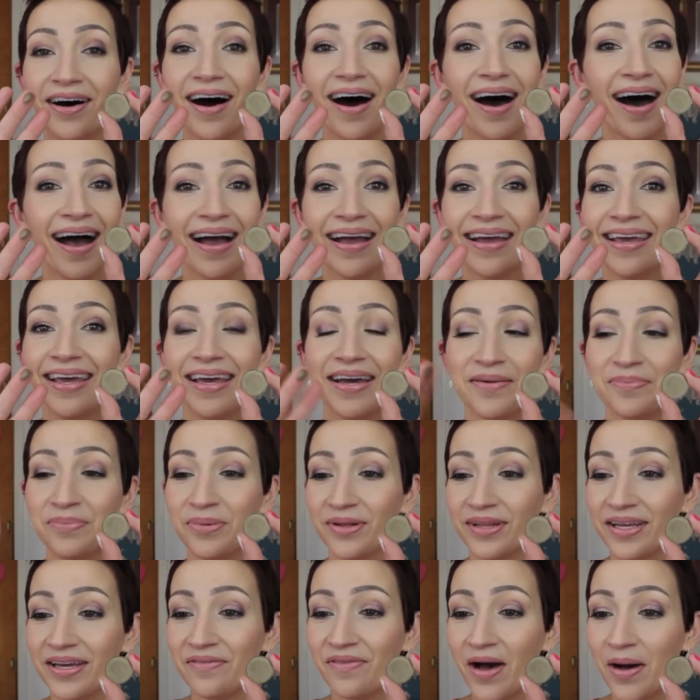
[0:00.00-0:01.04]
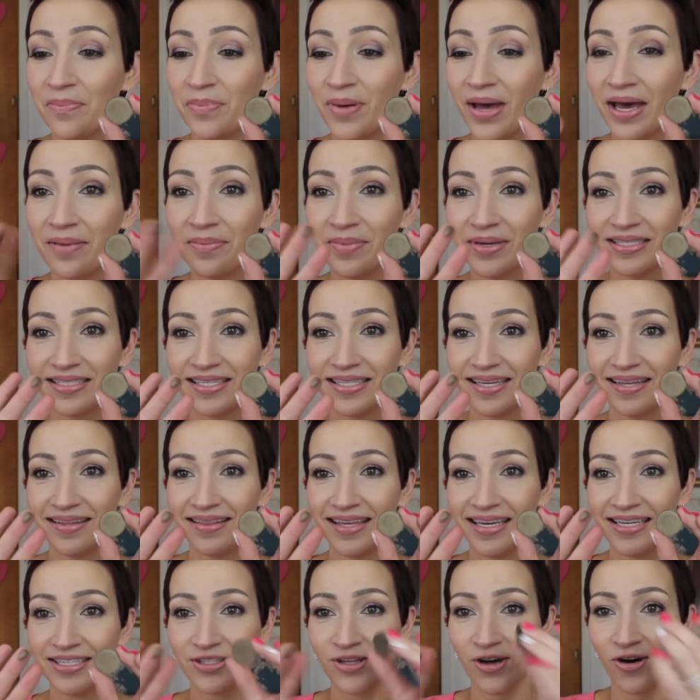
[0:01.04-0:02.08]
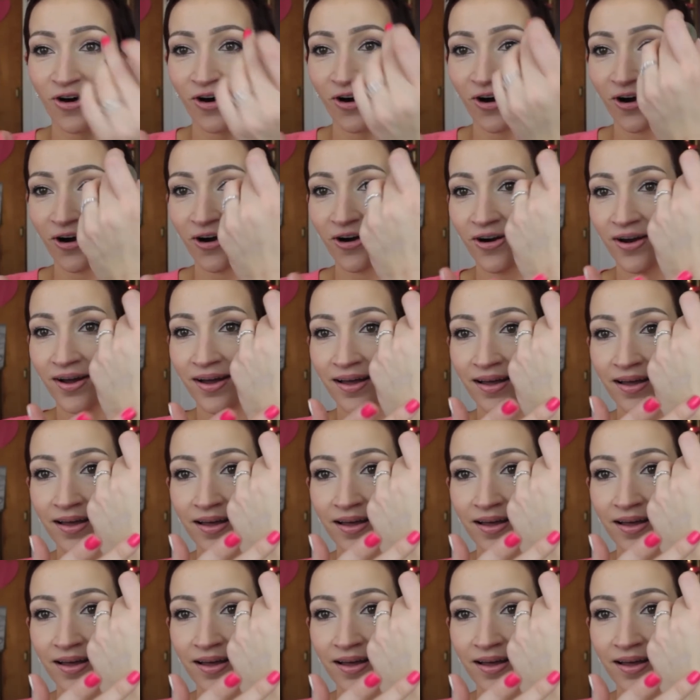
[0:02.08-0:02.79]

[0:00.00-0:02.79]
I can't believe how pigmented these are.